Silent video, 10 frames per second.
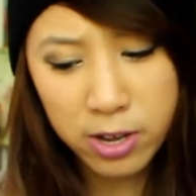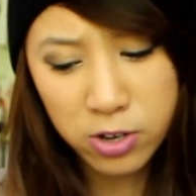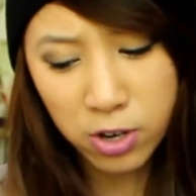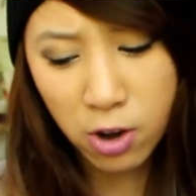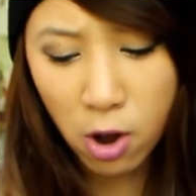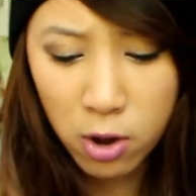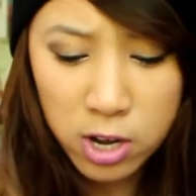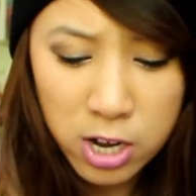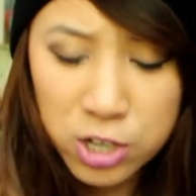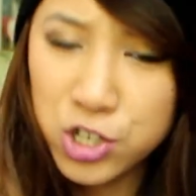You can
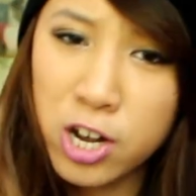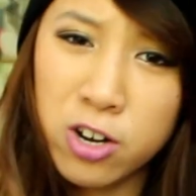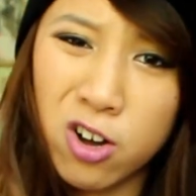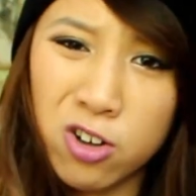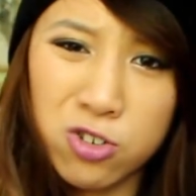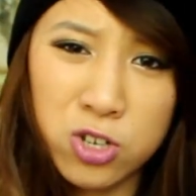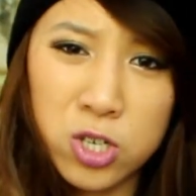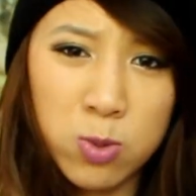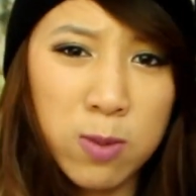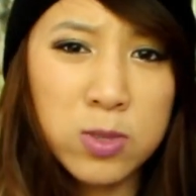chuck it on your
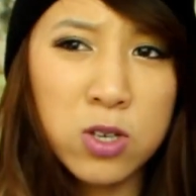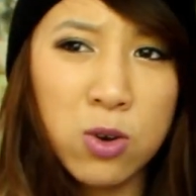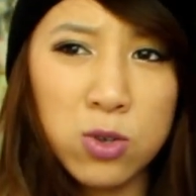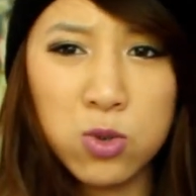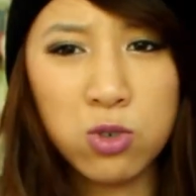swimsuits